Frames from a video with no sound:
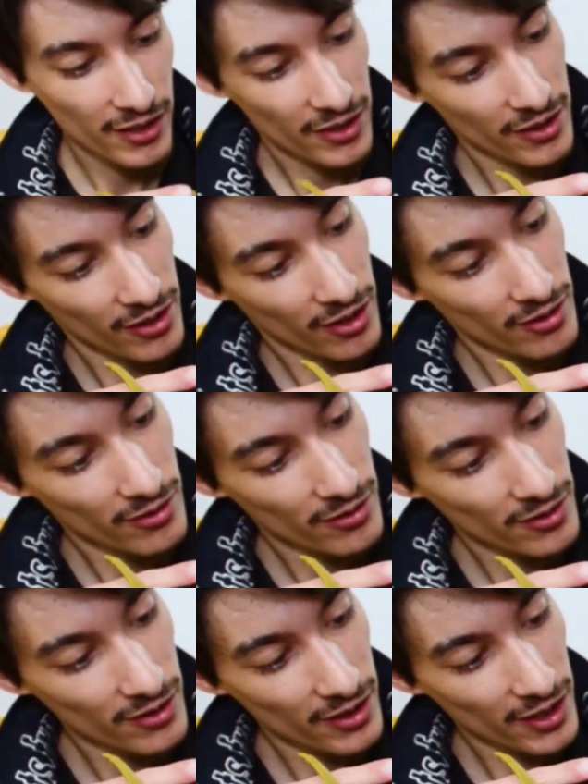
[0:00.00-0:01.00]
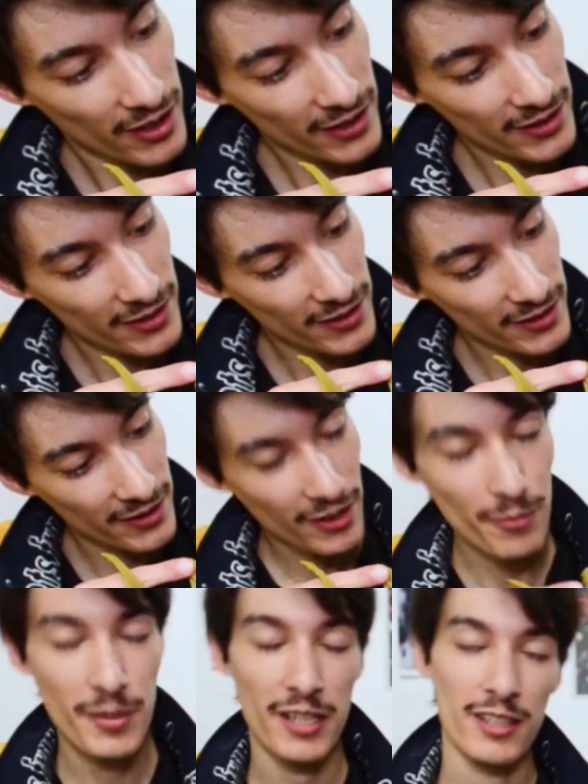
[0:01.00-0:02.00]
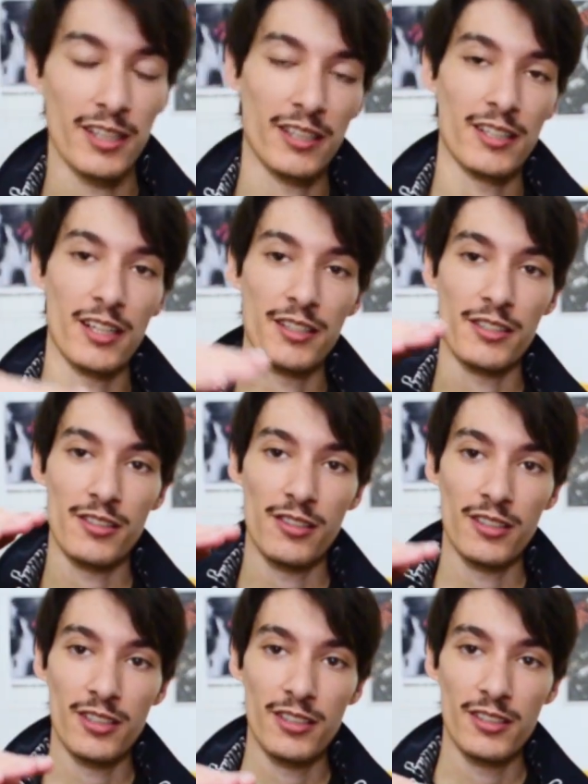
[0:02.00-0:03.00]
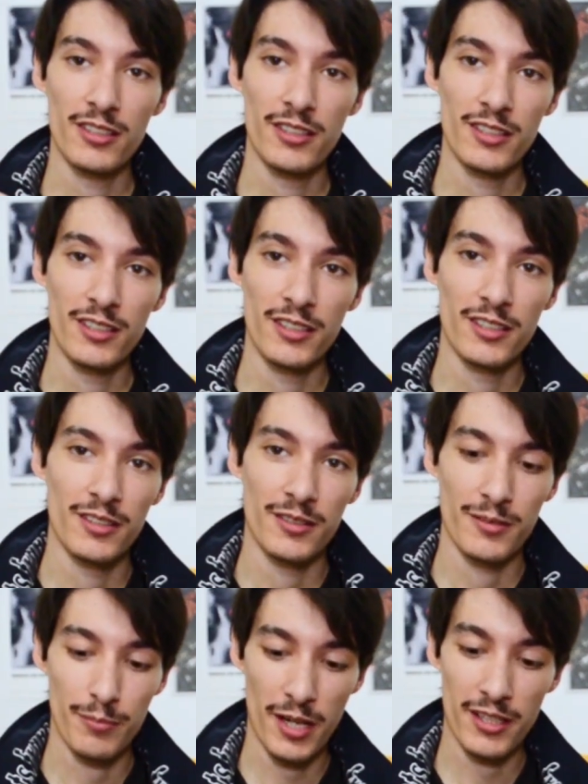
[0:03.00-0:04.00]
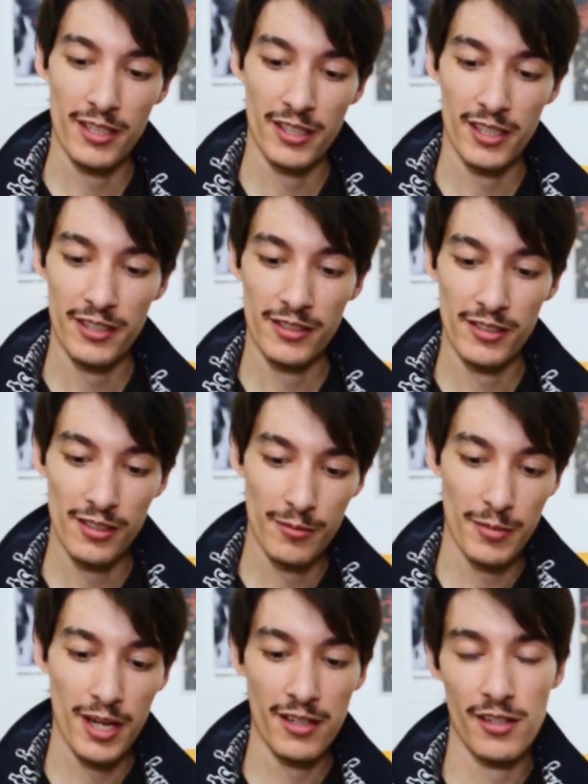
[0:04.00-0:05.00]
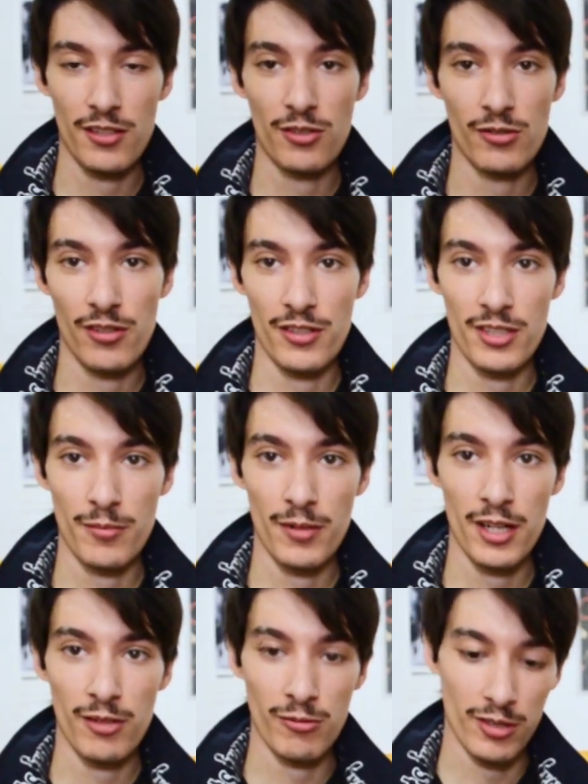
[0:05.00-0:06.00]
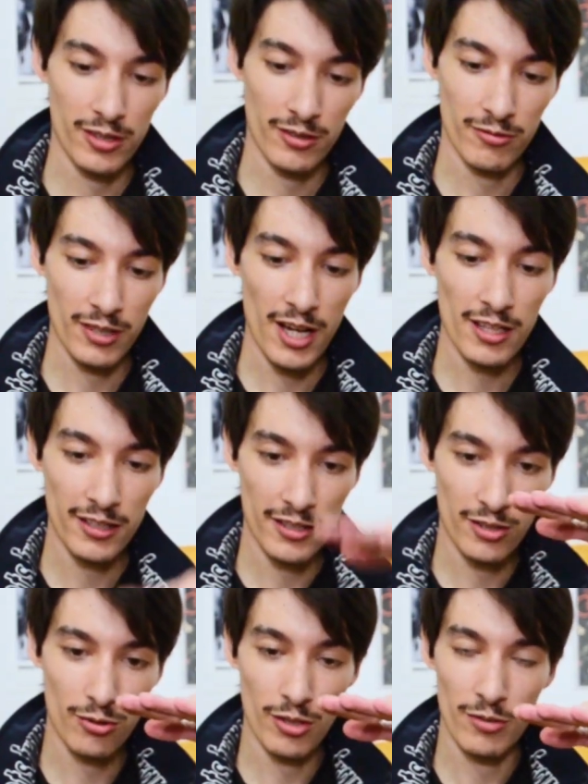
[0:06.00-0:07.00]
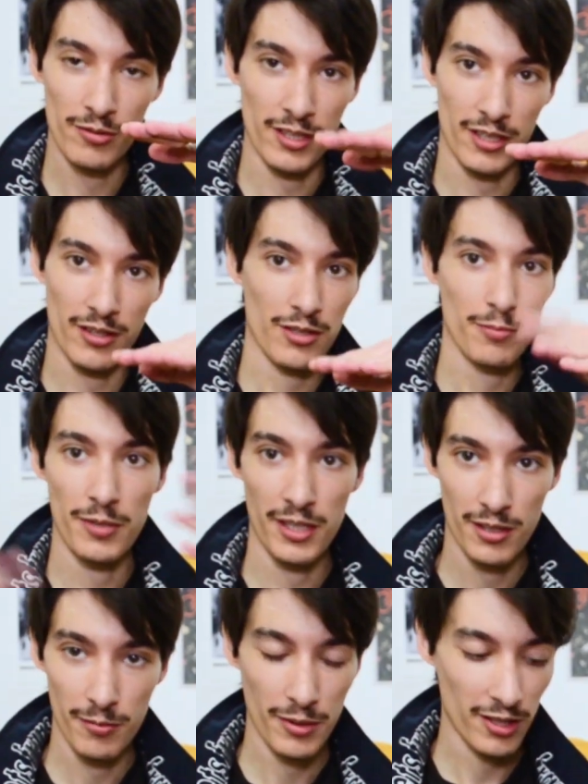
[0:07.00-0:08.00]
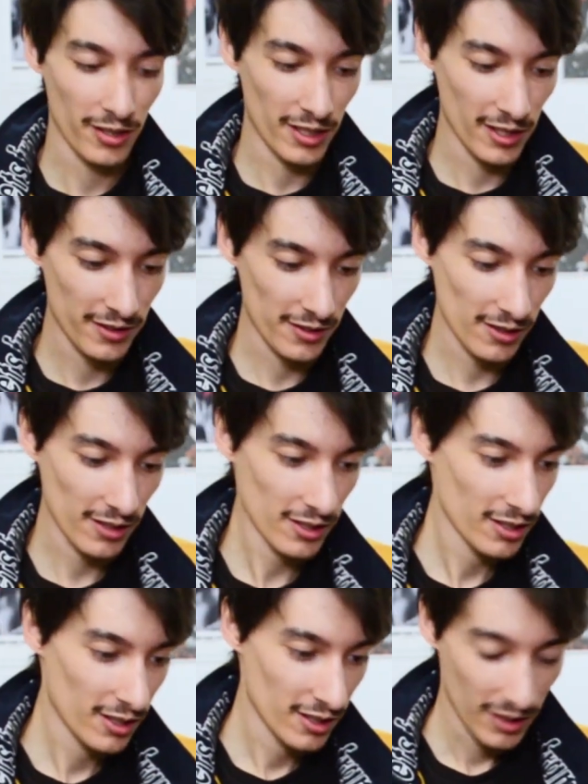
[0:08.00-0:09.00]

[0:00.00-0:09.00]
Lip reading: You know, like they'll make like Godzilla, Bandai Godzilla and Bandai Destroy the same height, whereas in reality Destroy was like this big compared to Godzilla.